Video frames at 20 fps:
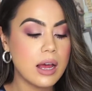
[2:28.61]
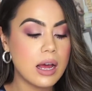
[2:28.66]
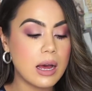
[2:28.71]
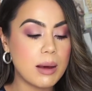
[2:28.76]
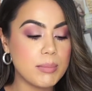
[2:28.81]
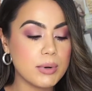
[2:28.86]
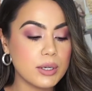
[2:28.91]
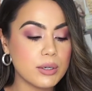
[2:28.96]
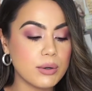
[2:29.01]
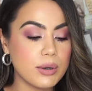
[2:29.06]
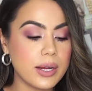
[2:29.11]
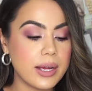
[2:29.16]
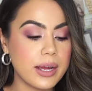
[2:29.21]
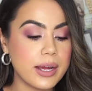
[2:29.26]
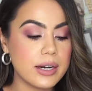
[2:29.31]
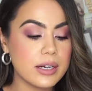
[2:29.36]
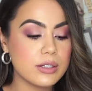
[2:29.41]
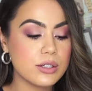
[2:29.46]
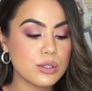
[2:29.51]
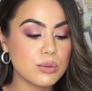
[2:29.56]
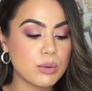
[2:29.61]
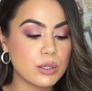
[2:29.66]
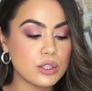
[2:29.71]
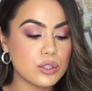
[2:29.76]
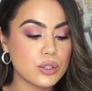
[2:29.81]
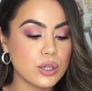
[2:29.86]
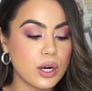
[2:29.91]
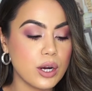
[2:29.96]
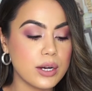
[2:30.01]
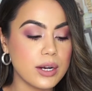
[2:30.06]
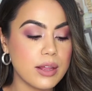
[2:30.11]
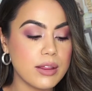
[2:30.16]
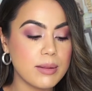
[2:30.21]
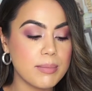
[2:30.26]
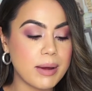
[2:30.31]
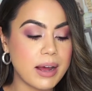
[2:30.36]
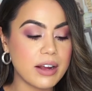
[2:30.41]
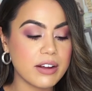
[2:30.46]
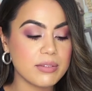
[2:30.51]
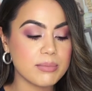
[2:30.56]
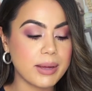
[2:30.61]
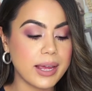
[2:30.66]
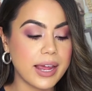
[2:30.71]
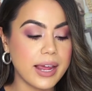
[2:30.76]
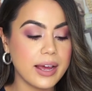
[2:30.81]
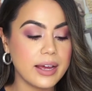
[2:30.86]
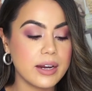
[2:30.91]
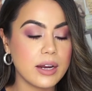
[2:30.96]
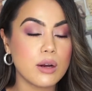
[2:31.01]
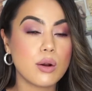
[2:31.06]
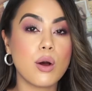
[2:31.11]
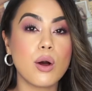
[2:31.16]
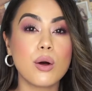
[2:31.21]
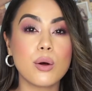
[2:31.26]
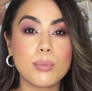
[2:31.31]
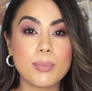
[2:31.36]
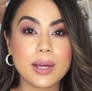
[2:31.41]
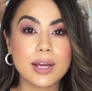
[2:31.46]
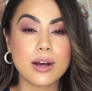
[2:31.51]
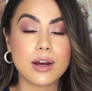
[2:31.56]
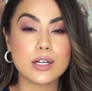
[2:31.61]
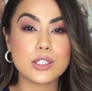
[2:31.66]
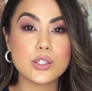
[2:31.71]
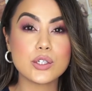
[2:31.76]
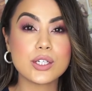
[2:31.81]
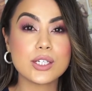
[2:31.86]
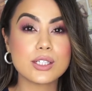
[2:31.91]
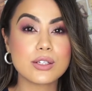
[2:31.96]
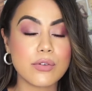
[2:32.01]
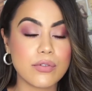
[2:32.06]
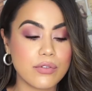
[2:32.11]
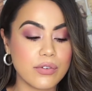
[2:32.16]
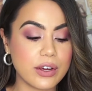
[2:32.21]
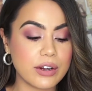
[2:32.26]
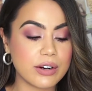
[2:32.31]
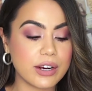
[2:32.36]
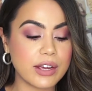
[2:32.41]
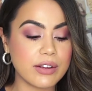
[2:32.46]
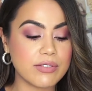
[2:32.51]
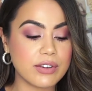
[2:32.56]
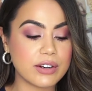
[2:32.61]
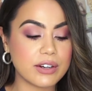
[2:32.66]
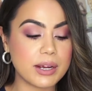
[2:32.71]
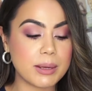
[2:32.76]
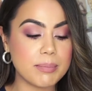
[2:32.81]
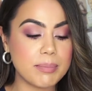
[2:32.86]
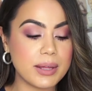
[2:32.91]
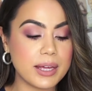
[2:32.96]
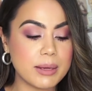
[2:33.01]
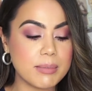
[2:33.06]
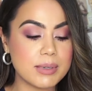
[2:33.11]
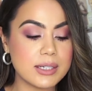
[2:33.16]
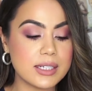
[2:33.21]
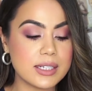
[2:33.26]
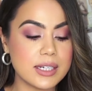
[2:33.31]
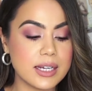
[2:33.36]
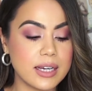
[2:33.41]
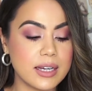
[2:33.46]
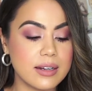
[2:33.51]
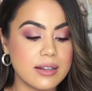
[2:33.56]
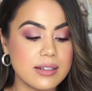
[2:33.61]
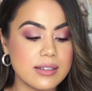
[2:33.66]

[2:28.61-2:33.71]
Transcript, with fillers: I'm going to go ahead and swatch her on the back of my hand and oh my god, she is very, very pigmented.